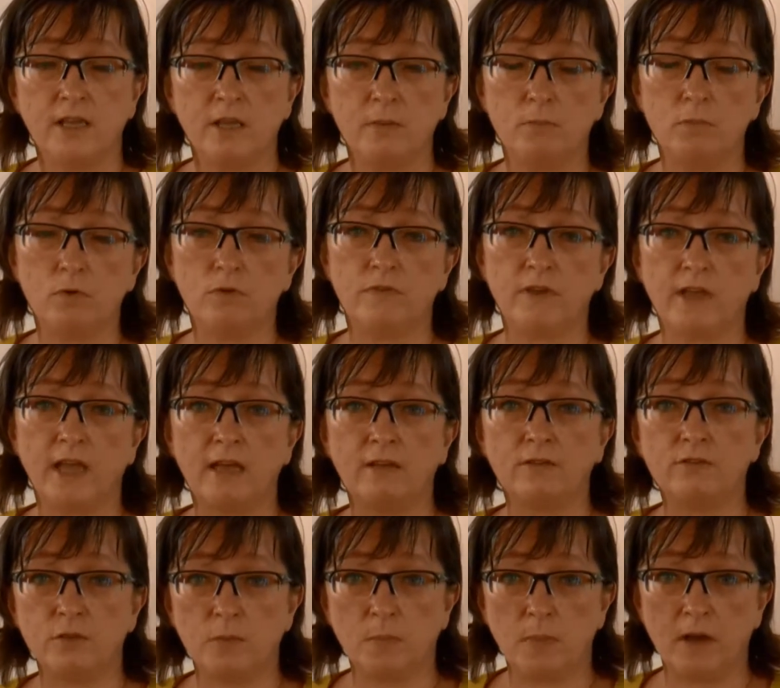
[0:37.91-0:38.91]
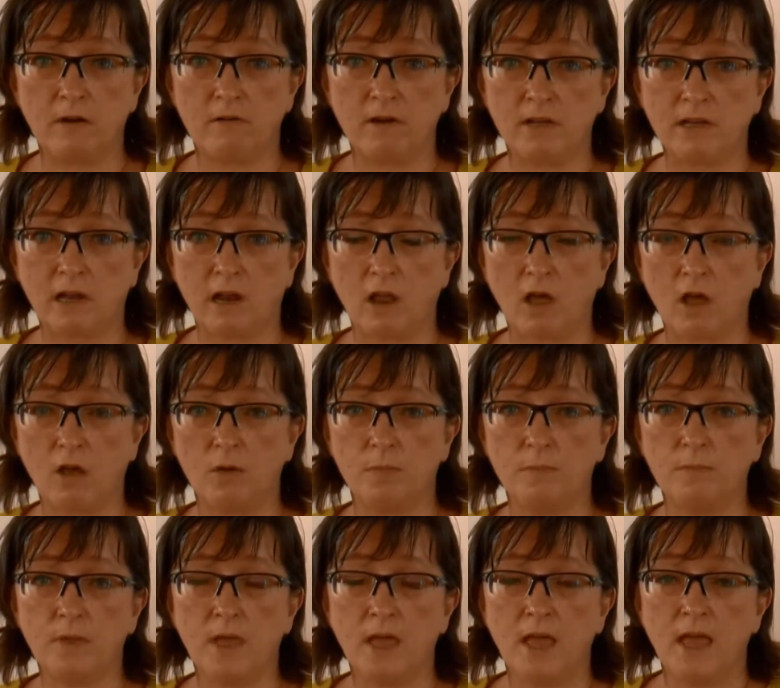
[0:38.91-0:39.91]
in moving out of the parental
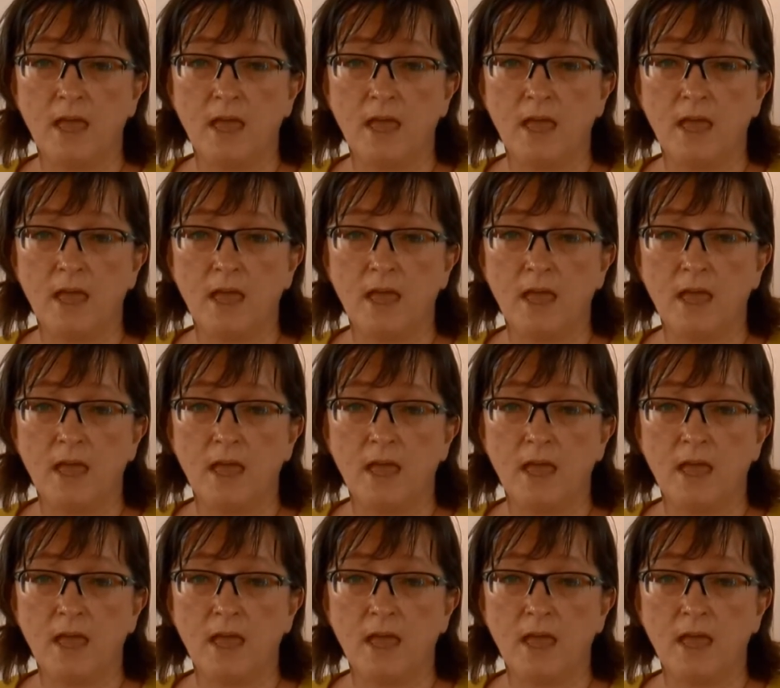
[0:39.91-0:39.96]
home.